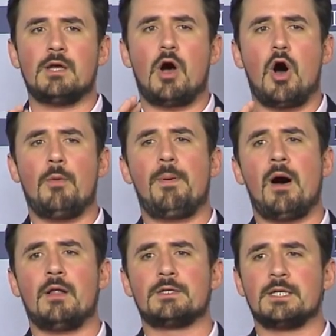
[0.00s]
all
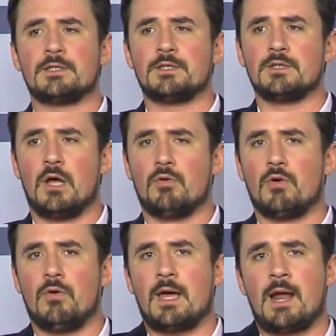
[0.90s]
politics is
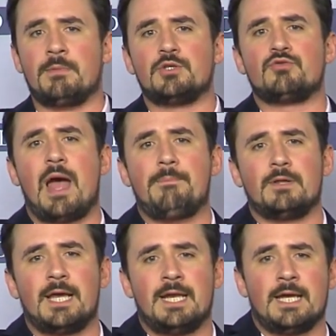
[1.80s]
local, and I'm
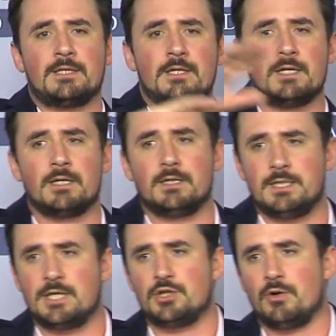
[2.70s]
extrapolating it to the
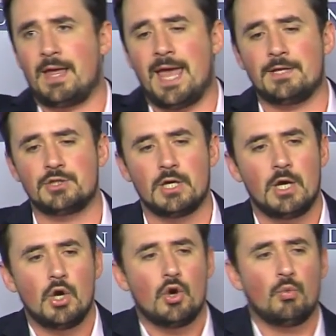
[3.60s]
digital age,
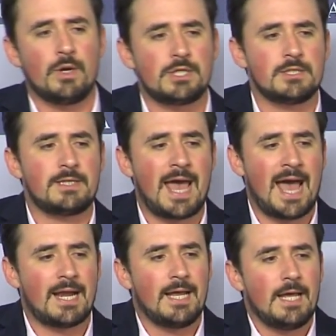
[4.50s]
which is
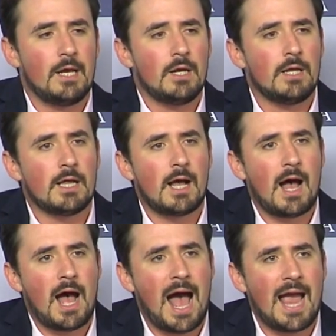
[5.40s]
that
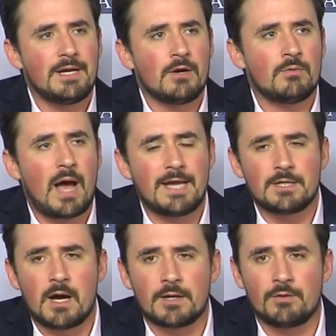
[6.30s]
I don't, I
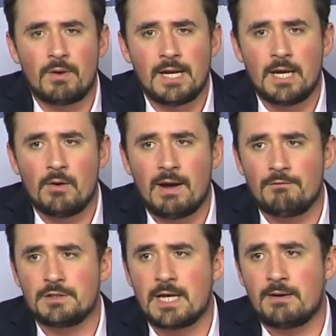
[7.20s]
talk on the radio
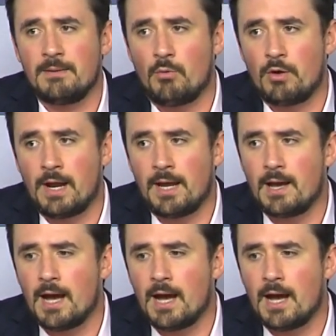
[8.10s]
every Saturday morning.